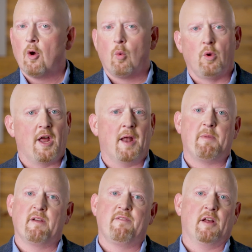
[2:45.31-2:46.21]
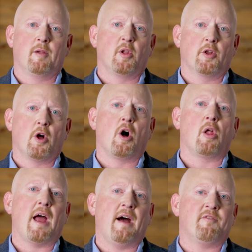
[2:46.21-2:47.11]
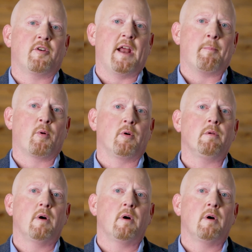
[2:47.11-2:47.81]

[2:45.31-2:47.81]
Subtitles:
will not be available at all after April